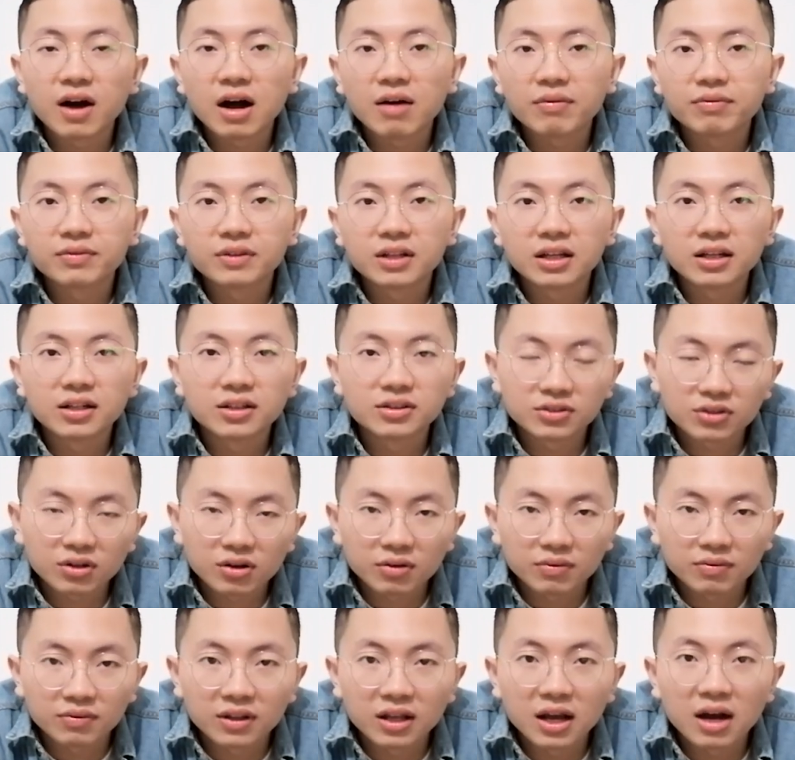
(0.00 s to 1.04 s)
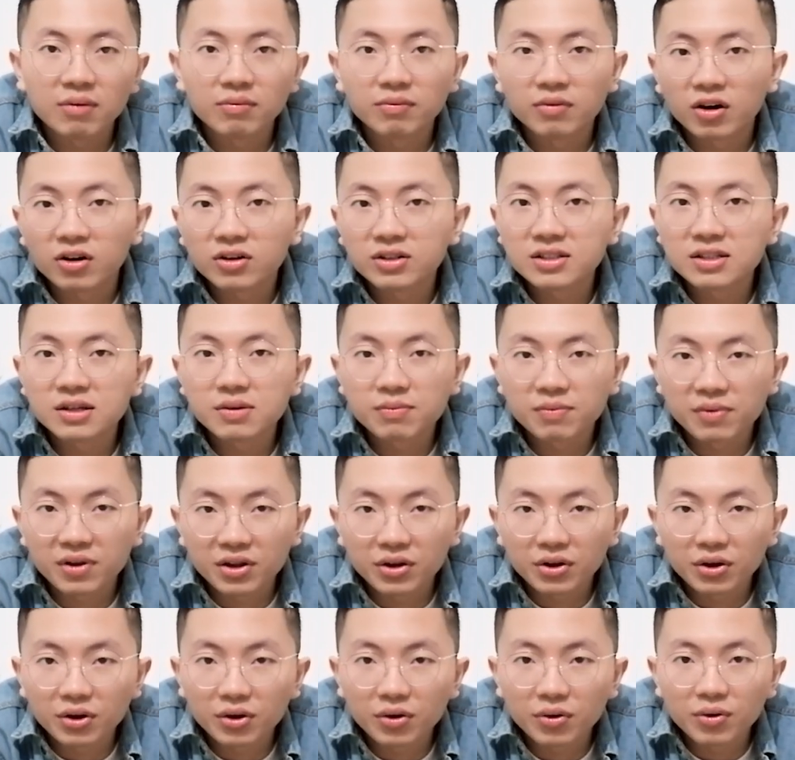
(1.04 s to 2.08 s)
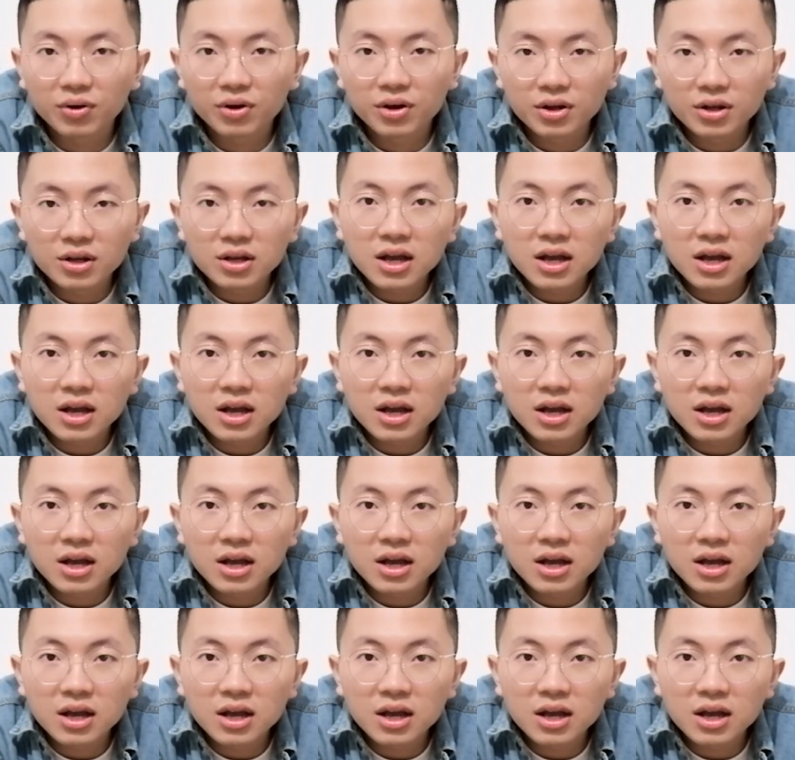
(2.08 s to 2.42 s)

updates of the unboxing video.